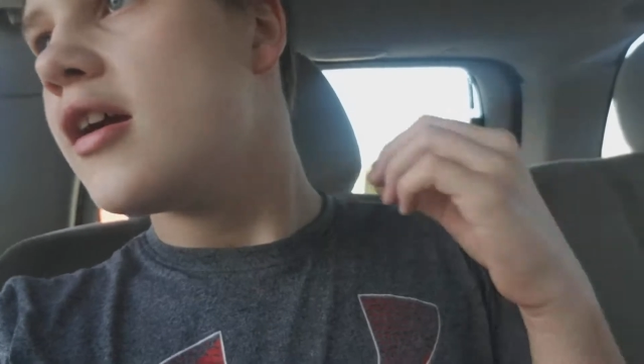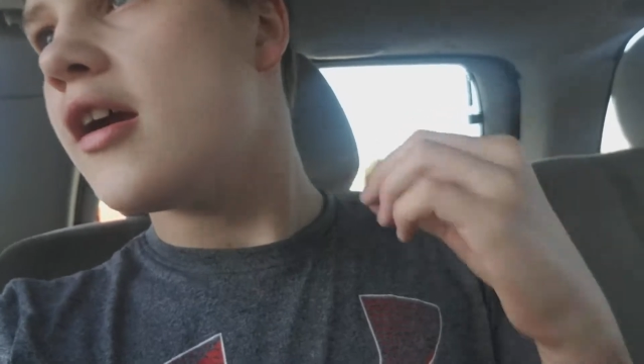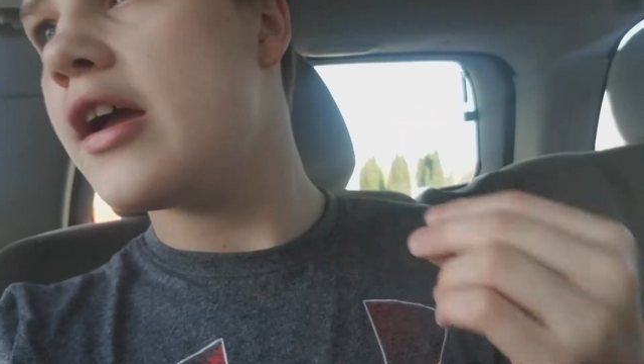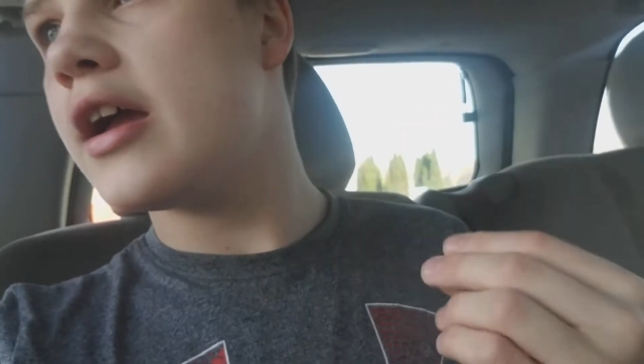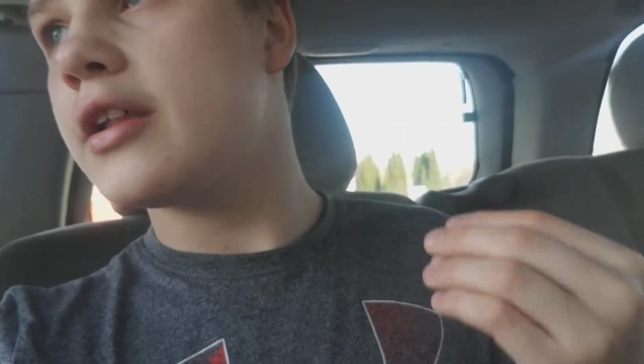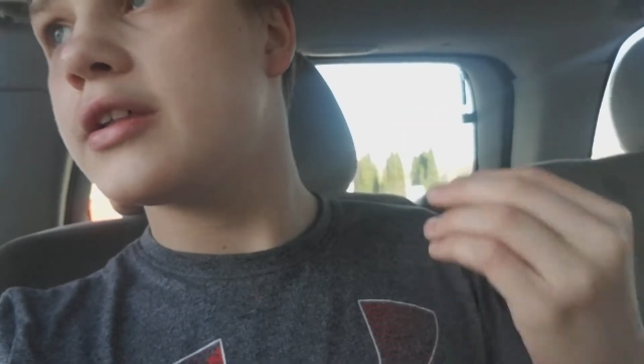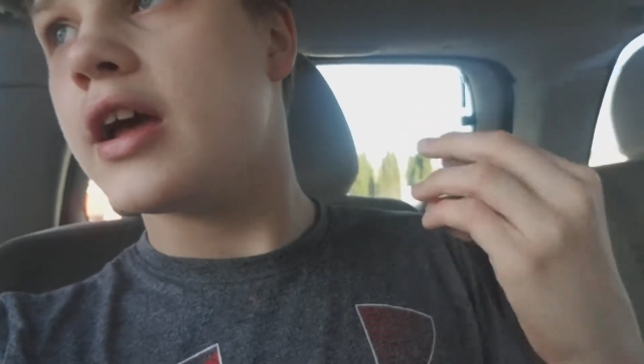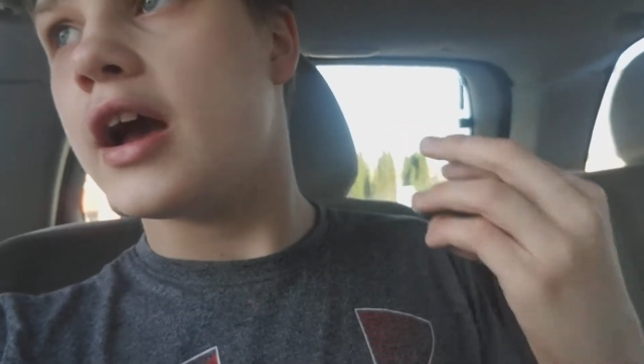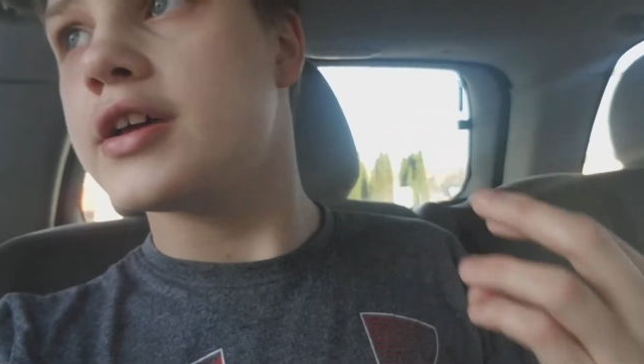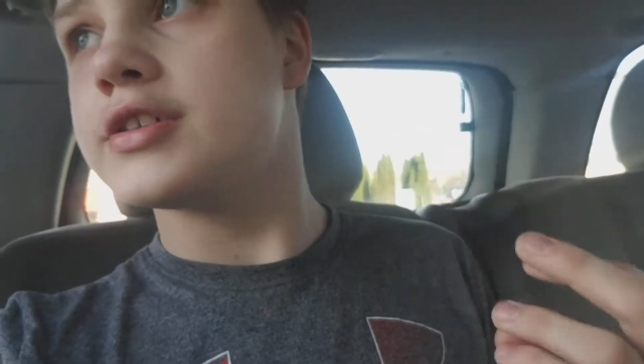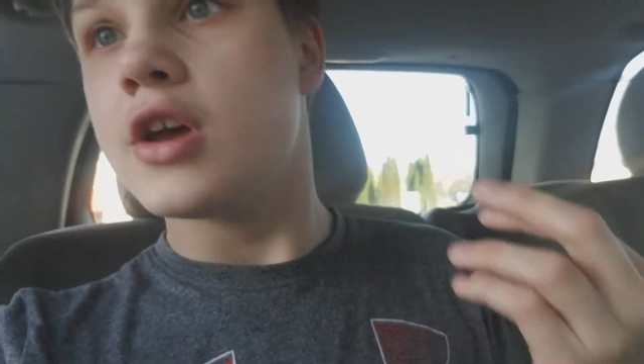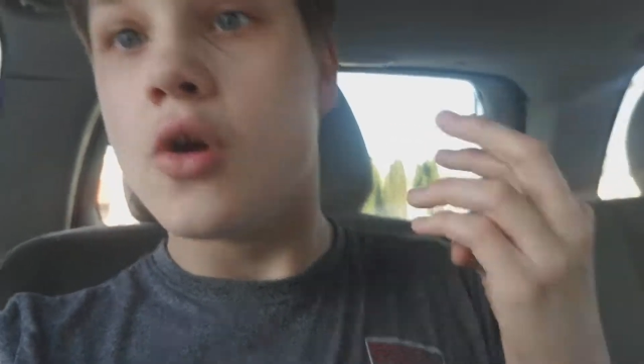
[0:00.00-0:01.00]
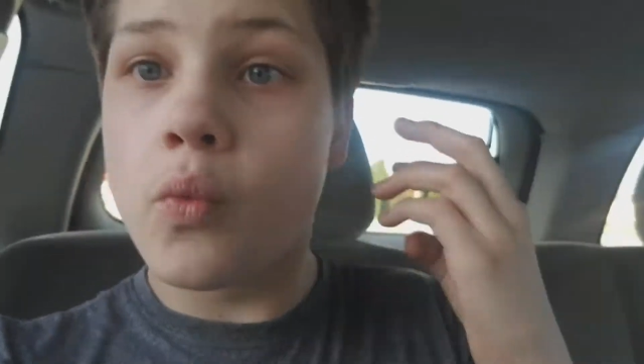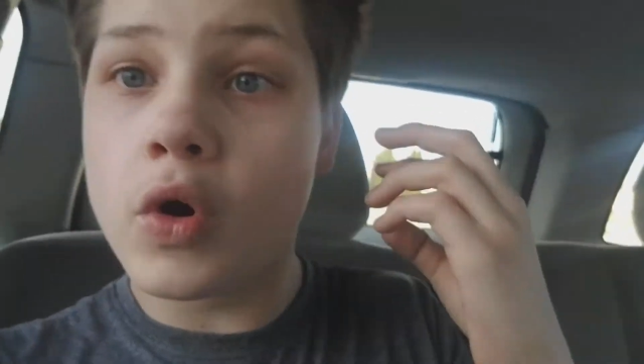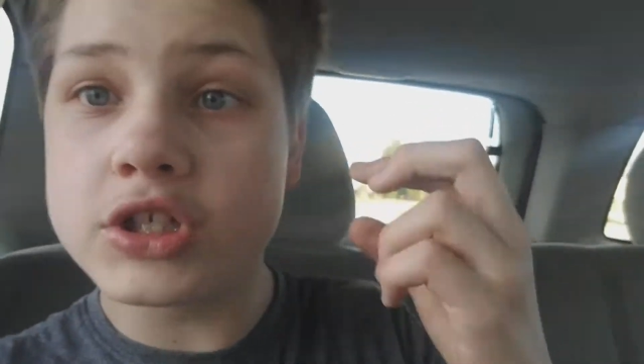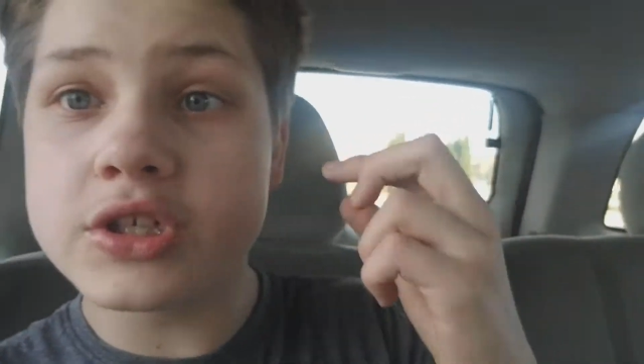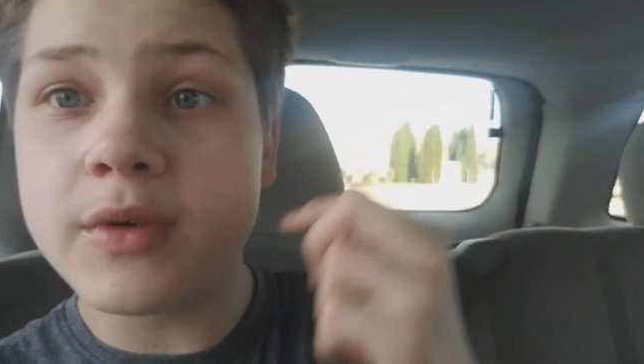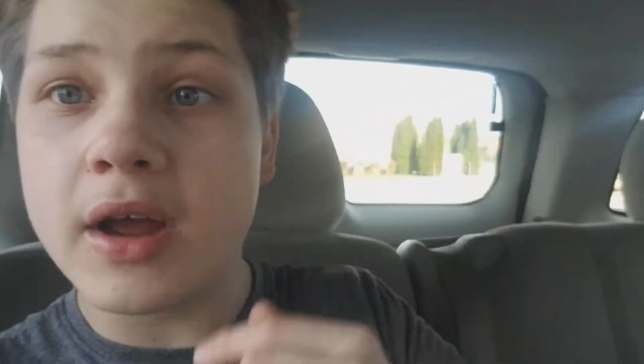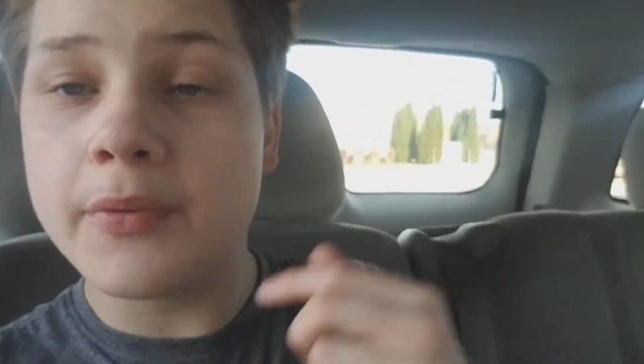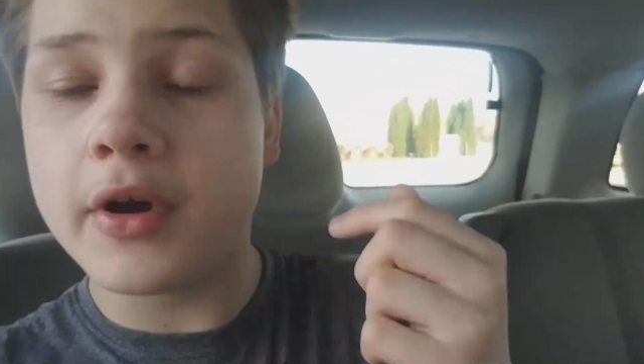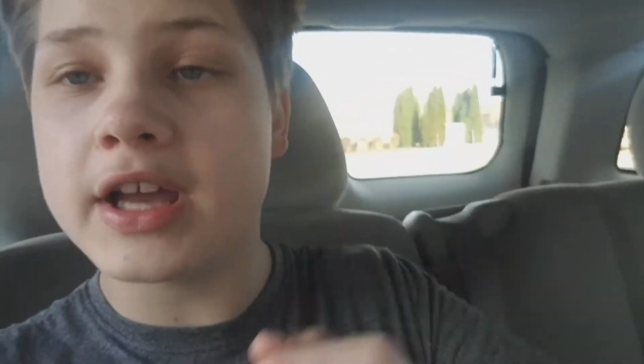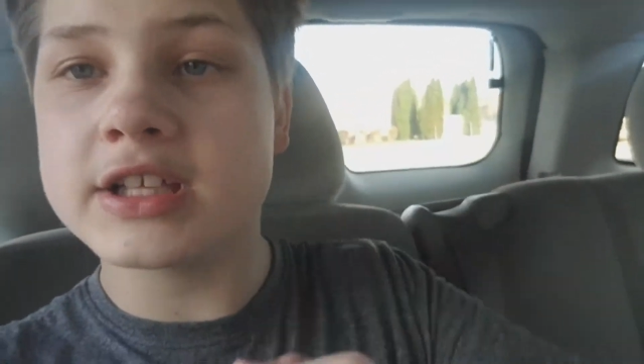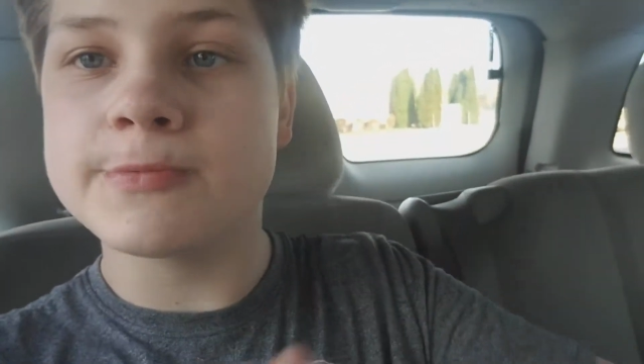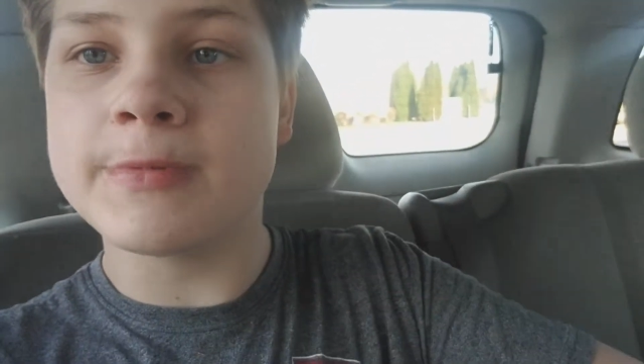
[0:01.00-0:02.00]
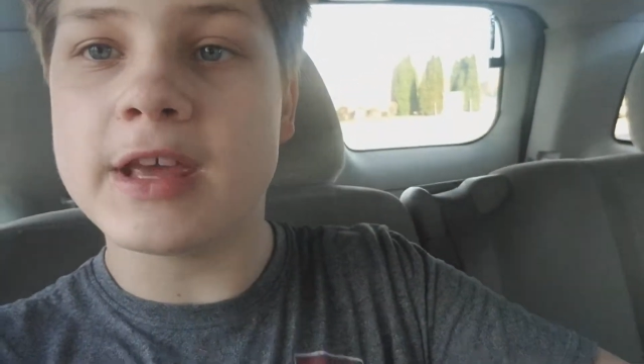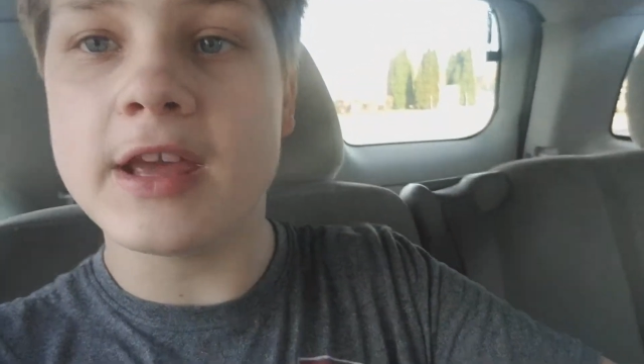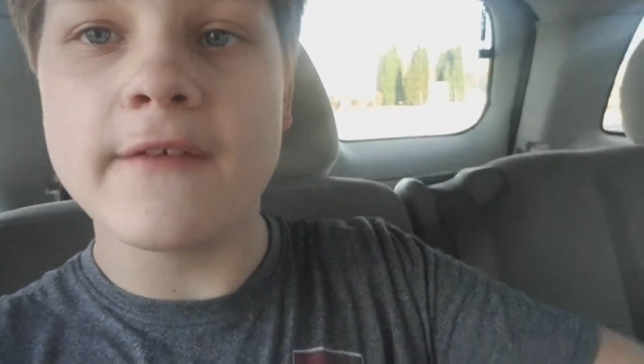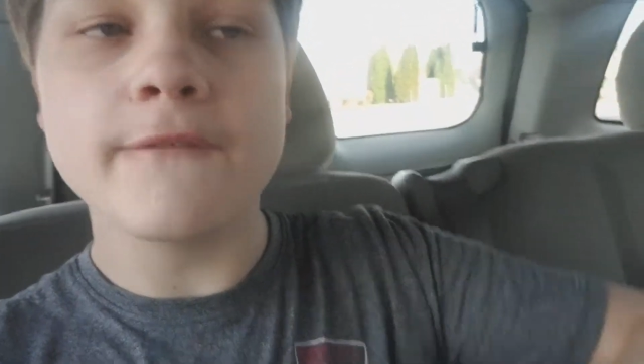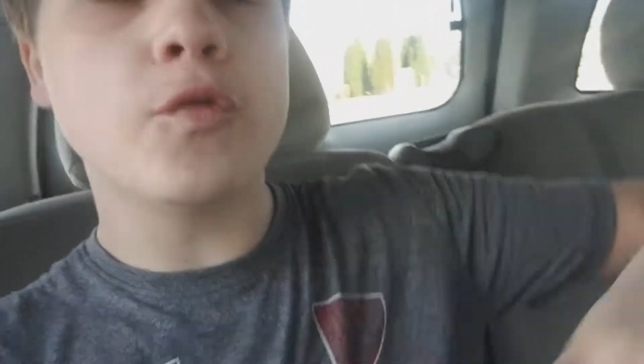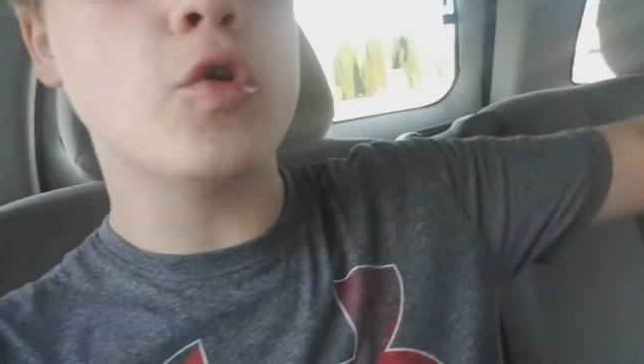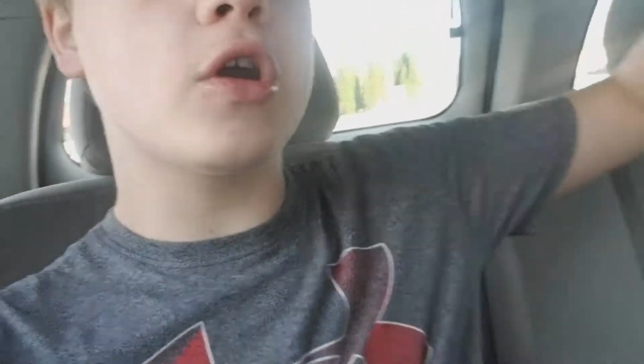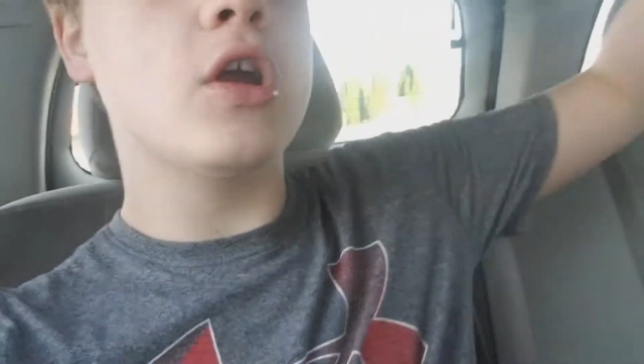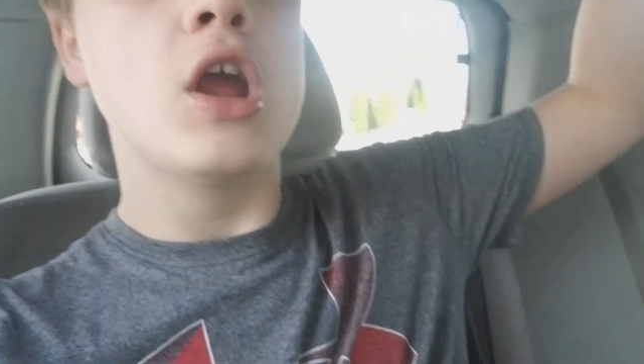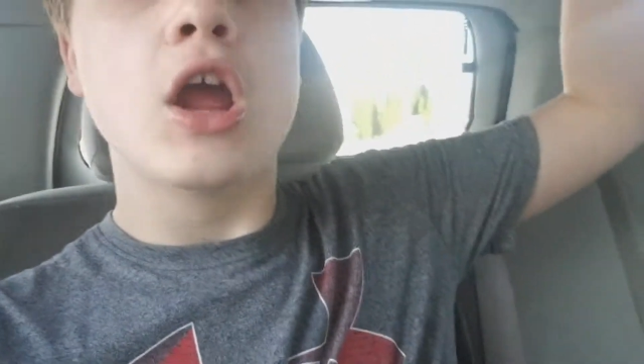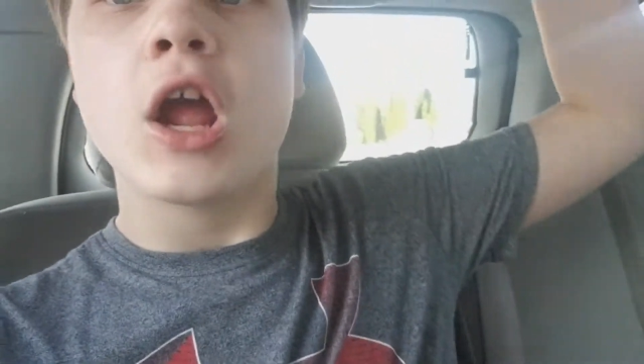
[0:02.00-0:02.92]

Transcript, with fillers: And guys, what should my plans be for